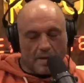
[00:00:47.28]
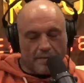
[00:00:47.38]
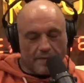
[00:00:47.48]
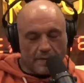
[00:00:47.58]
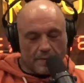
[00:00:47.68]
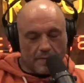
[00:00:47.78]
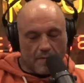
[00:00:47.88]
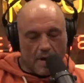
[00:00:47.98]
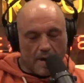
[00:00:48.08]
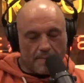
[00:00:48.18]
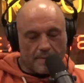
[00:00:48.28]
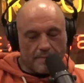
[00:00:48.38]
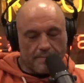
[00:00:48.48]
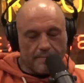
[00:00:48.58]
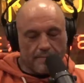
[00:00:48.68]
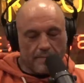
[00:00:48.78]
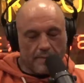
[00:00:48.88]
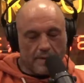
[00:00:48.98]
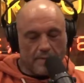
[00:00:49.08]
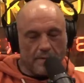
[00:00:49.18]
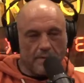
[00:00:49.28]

elephants offense with crops. Yeah. Oh, they